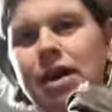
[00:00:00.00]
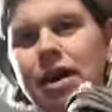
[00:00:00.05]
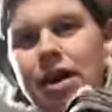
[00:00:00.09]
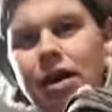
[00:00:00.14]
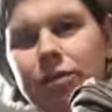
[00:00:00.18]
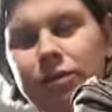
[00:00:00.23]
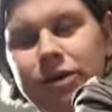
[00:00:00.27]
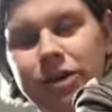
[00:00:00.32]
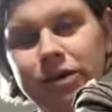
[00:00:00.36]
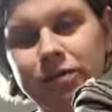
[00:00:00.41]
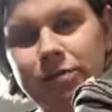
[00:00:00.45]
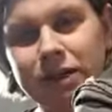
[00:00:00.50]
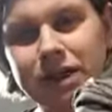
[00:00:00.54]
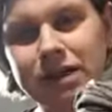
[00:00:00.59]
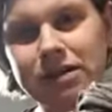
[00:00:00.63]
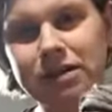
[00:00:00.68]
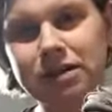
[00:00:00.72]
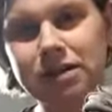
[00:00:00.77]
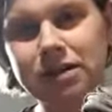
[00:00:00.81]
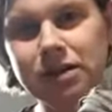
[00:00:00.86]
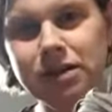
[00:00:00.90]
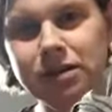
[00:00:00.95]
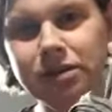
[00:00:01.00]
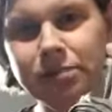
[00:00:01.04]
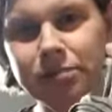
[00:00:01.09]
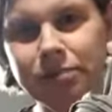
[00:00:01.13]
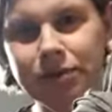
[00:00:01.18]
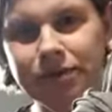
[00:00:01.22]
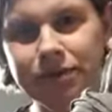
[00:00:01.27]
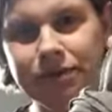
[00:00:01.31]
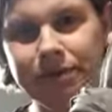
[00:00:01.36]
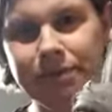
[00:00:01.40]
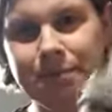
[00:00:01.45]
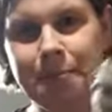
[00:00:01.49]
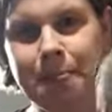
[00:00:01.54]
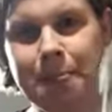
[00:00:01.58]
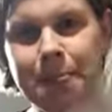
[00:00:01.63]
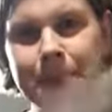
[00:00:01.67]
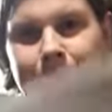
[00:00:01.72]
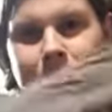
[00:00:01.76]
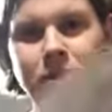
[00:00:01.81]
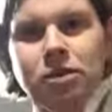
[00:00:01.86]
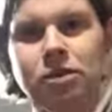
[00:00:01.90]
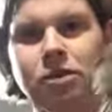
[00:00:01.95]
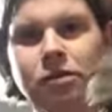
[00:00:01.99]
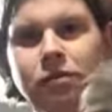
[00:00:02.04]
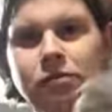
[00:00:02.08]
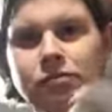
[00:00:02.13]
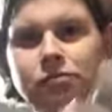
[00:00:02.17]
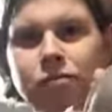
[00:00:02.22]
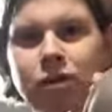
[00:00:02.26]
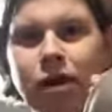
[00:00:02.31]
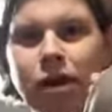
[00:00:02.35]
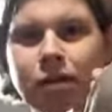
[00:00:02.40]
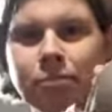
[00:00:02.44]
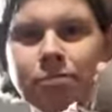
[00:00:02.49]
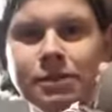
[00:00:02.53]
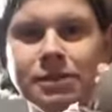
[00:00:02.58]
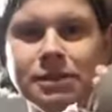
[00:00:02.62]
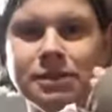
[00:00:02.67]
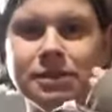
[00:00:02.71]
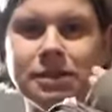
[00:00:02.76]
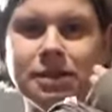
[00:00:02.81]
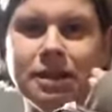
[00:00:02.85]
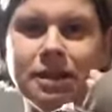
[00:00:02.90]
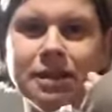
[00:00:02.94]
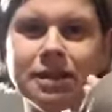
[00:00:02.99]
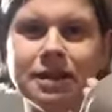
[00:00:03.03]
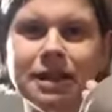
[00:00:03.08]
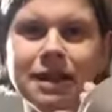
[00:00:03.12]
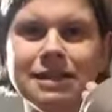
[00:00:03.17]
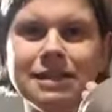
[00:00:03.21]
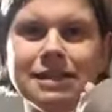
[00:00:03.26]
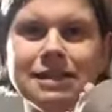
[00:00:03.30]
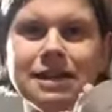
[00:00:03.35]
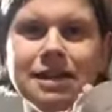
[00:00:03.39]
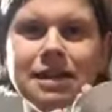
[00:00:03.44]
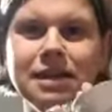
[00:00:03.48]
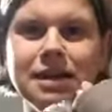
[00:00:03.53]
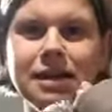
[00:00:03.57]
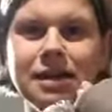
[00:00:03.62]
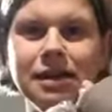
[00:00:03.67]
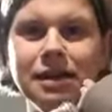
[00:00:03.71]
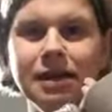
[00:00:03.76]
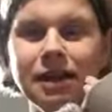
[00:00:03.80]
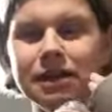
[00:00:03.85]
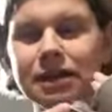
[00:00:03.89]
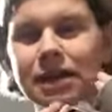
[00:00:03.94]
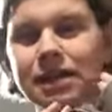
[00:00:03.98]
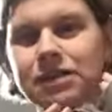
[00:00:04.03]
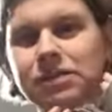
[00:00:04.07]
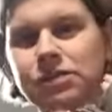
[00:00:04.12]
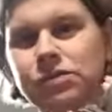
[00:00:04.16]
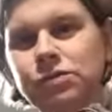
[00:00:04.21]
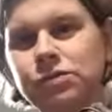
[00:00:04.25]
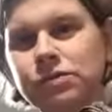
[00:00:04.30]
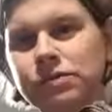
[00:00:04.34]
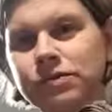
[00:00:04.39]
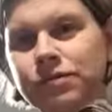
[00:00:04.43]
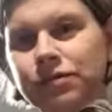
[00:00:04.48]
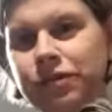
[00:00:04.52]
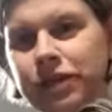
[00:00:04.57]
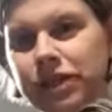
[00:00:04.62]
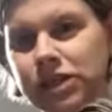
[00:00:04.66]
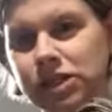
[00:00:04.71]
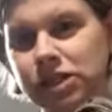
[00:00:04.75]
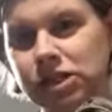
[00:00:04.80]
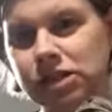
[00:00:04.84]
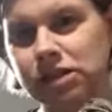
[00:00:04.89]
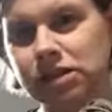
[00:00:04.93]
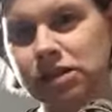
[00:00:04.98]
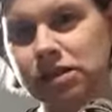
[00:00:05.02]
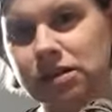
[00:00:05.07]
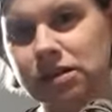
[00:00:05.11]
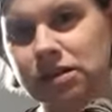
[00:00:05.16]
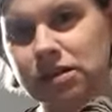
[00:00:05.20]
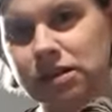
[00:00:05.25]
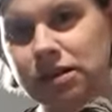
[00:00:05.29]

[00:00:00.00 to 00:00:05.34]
And when you've made a loop, you've rubbed against here, and that's caused friction.